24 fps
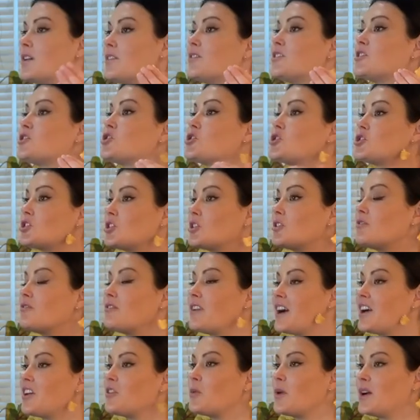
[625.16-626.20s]
of the
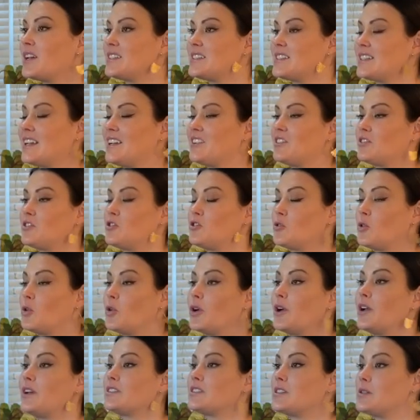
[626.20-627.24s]
surefire ways to get your
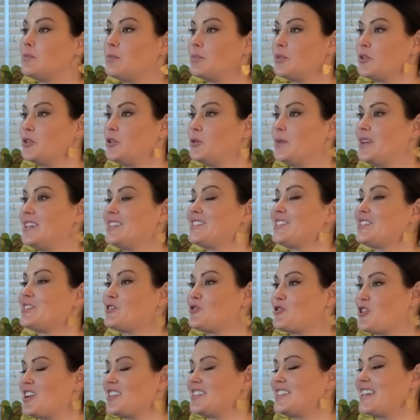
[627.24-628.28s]
Hoya to bloom is to
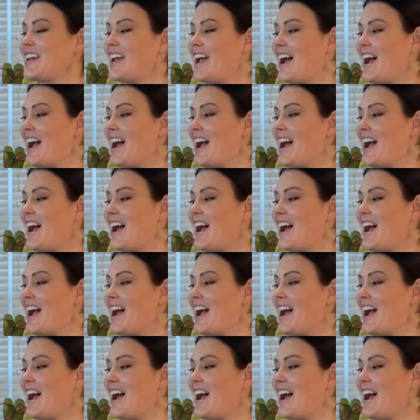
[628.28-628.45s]
stress it